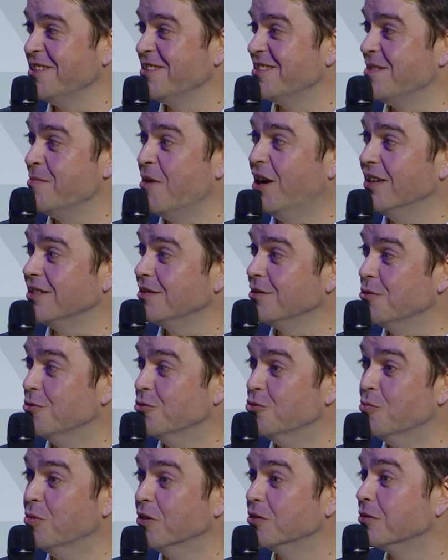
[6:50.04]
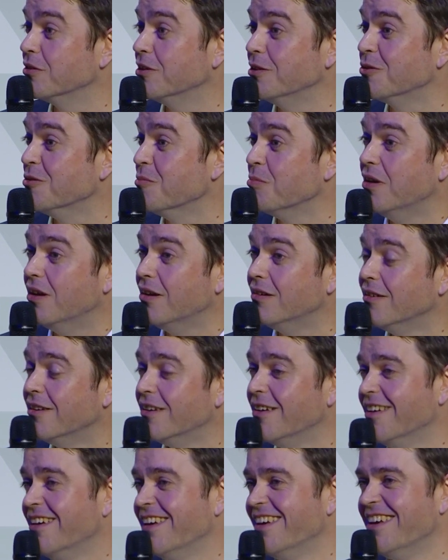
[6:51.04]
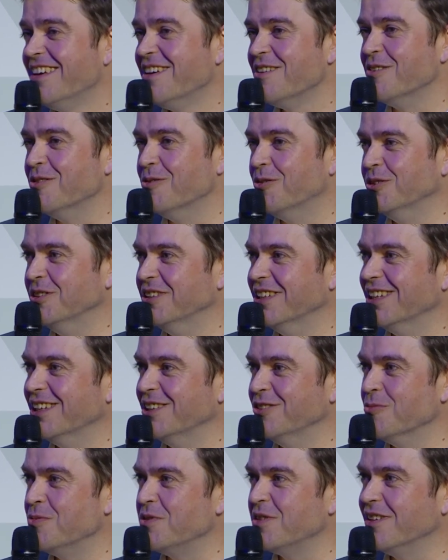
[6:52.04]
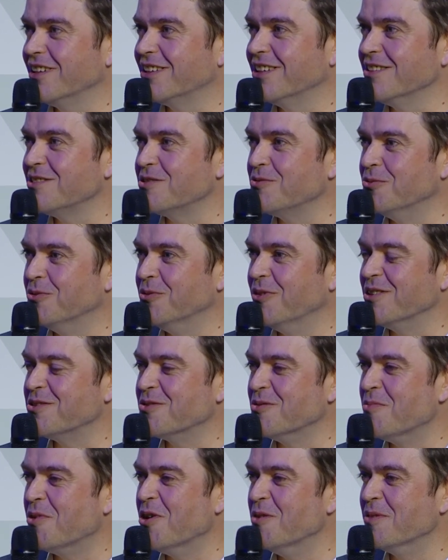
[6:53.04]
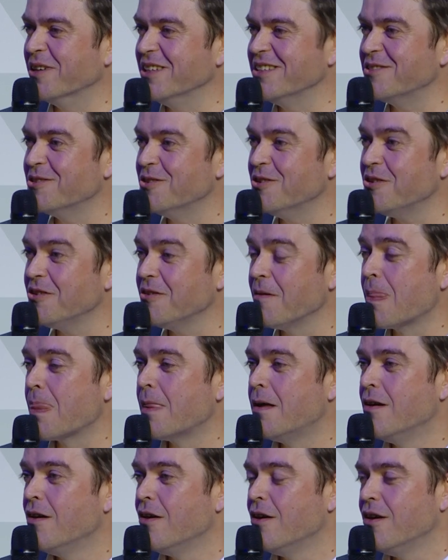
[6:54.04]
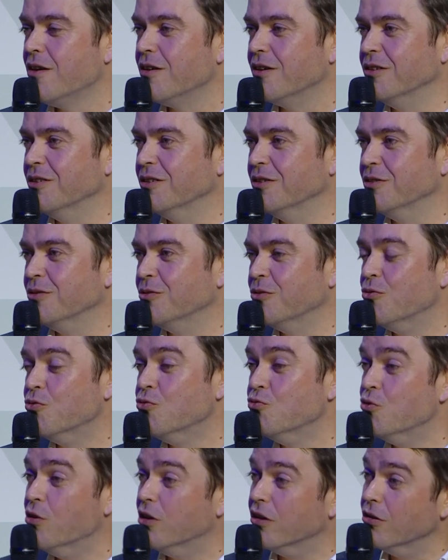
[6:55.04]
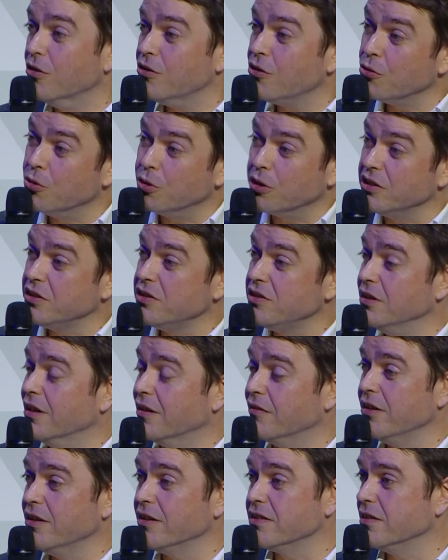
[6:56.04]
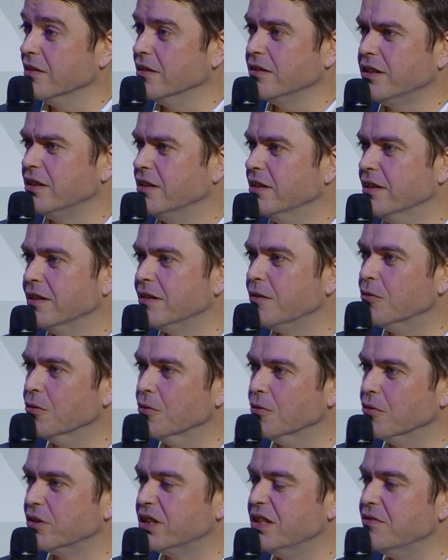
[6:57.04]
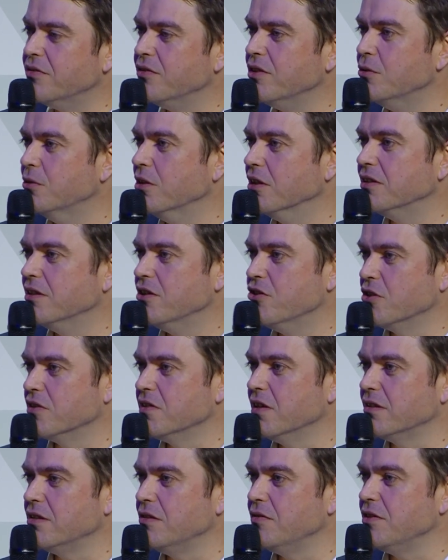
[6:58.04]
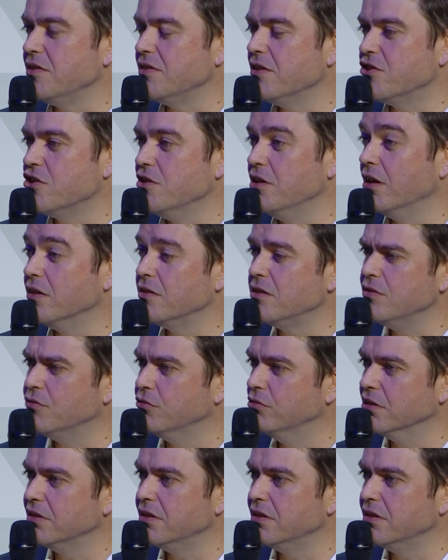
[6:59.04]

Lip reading: you know, sort of like that it's going to, you know, take over and get rid of us all because it's more intelligent than we are, or the other side of the medal, which means that AI,